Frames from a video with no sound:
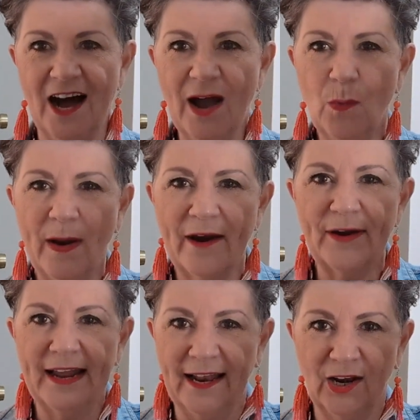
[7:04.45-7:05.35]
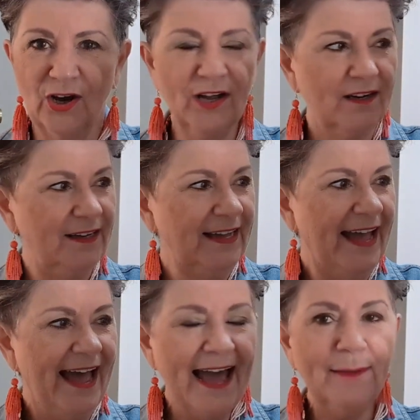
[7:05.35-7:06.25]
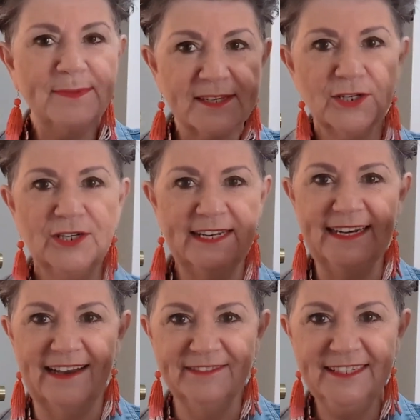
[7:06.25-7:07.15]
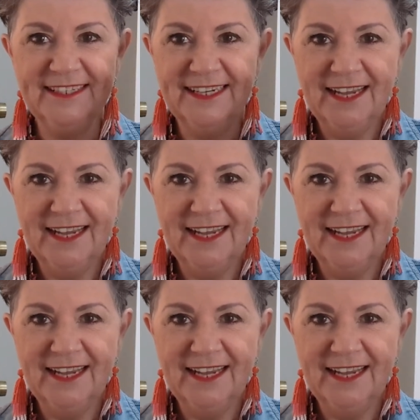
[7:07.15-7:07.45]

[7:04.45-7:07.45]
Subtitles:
I wear it a lot, absolutely love it.